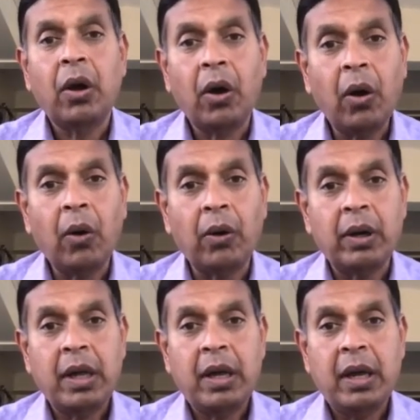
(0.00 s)
Or
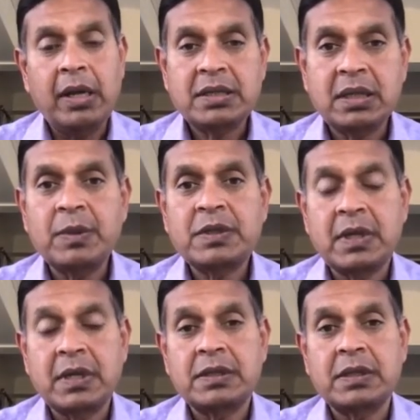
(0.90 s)
in some
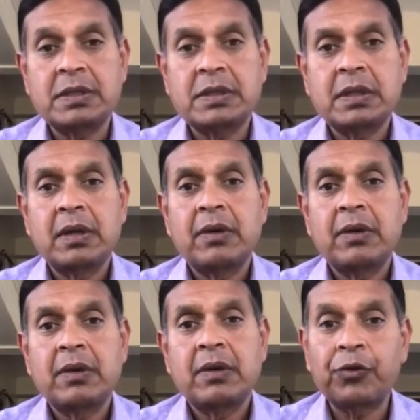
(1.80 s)
instances,
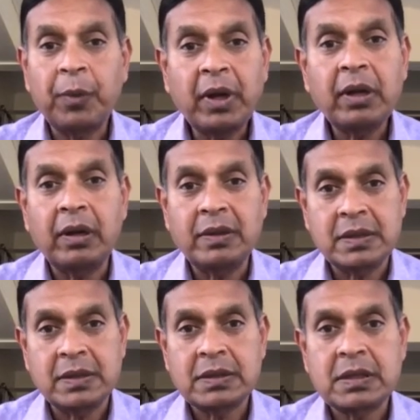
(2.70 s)
for cosmetic
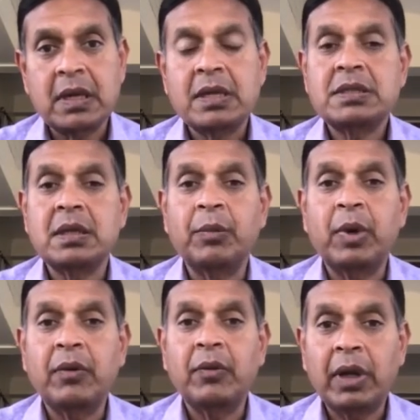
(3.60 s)
reasons,
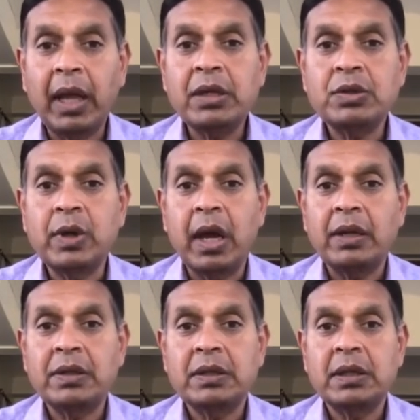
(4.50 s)
somebody would like to get
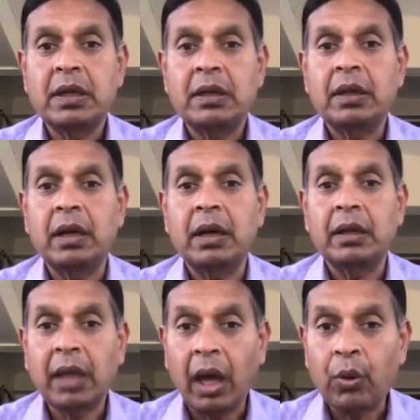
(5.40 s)
the
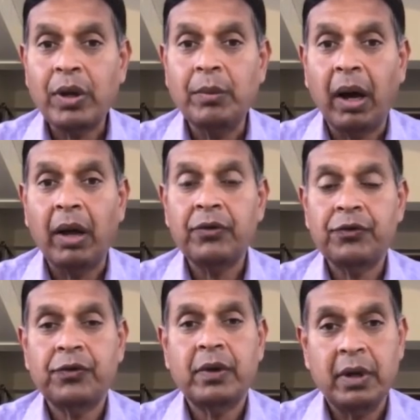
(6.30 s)
thyroid
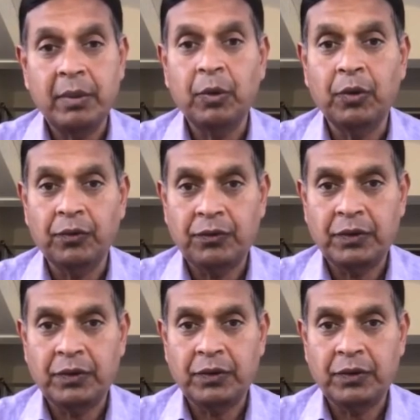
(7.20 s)
mass removed.